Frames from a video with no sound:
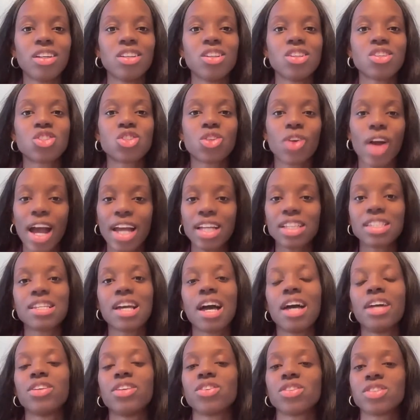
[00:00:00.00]
trying to
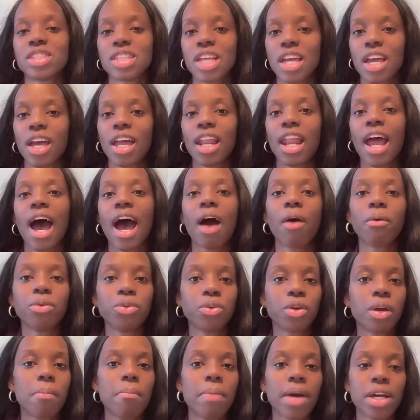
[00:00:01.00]
understand how you
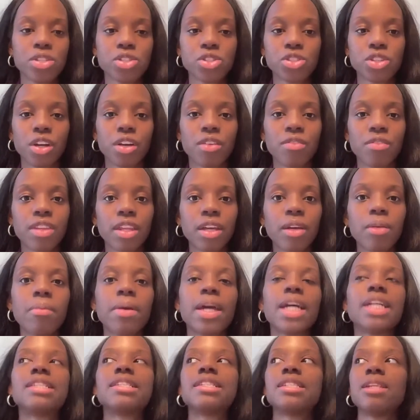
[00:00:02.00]
can best serve them.
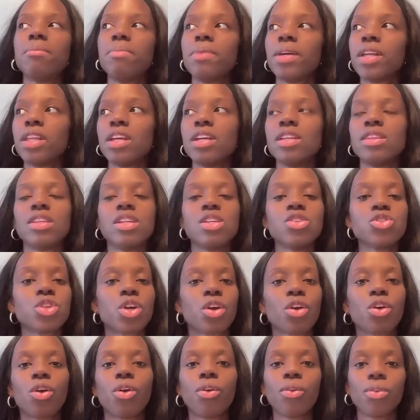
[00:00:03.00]
And typically these are
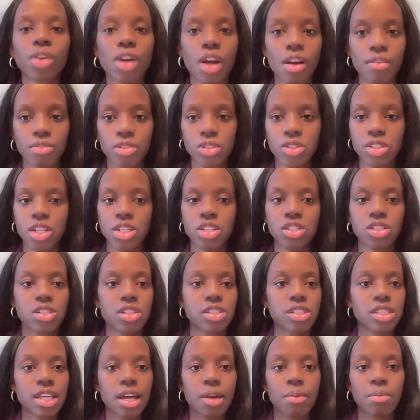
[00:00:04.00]
cold
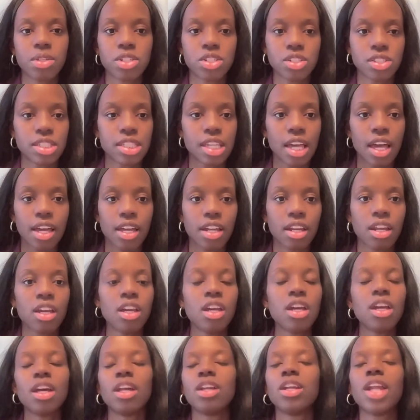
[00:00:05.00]
conversations. Like we just said,
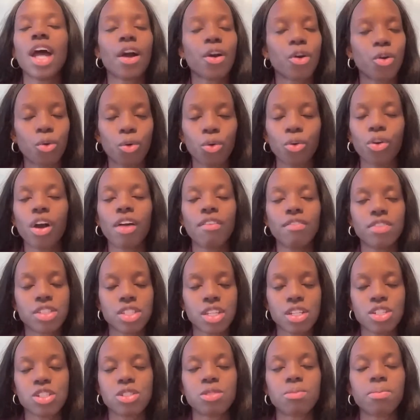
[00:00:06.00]
not cold
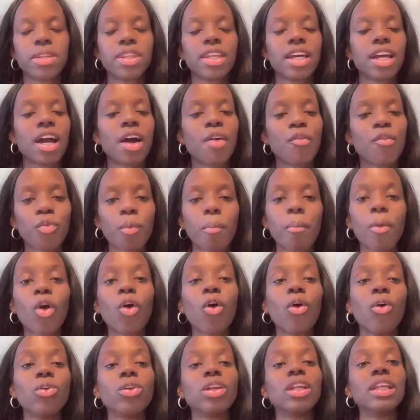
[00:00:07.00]
conversations, but they come from
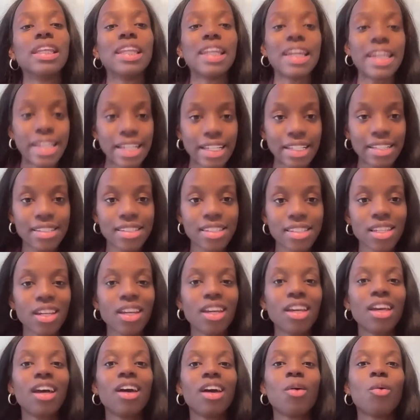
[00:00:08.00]
cold leads.
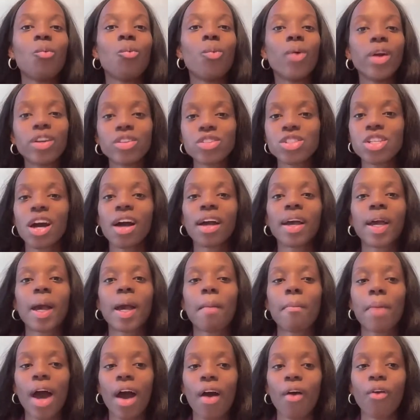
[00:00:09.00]
We're talking
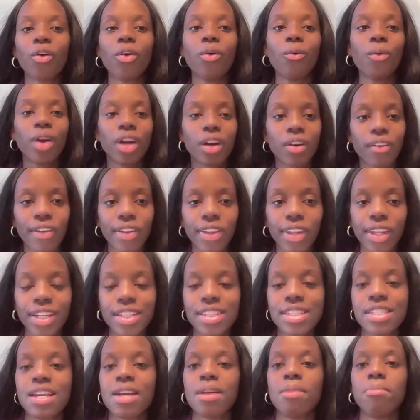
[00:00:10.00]
about going on
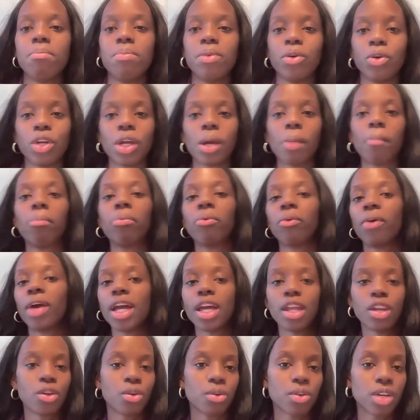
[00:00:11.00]
LinkedIn, building
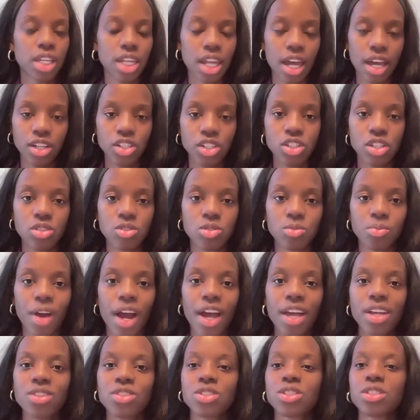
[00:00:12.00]
brand new connections,
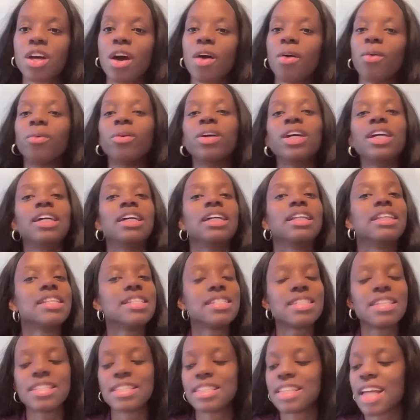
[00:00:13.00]
right? So
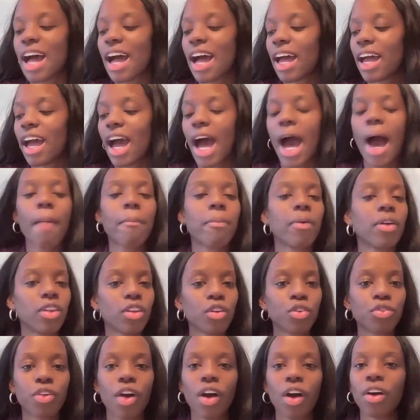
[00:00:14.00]
this is not hop on
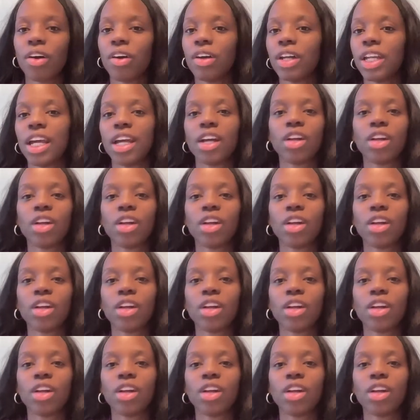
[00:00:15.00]
the phone and